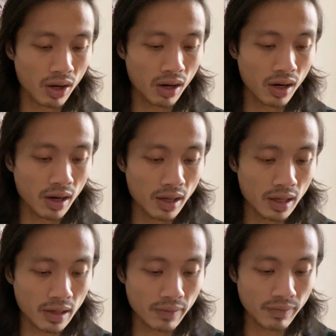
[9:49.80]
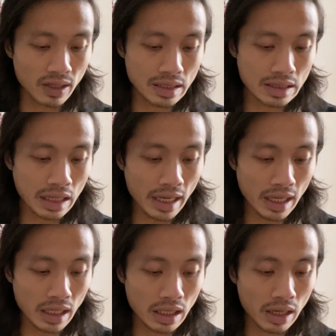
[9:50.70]
are
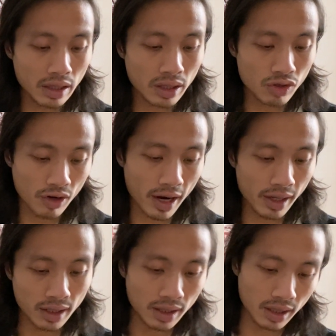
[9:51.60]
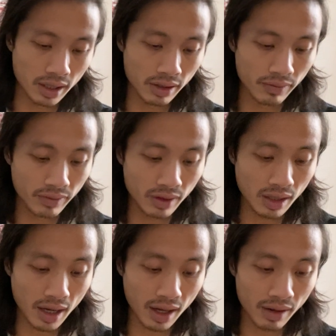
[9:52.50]
slaying the dragon here.
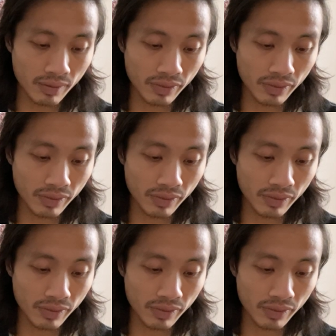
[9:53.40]
Yeah.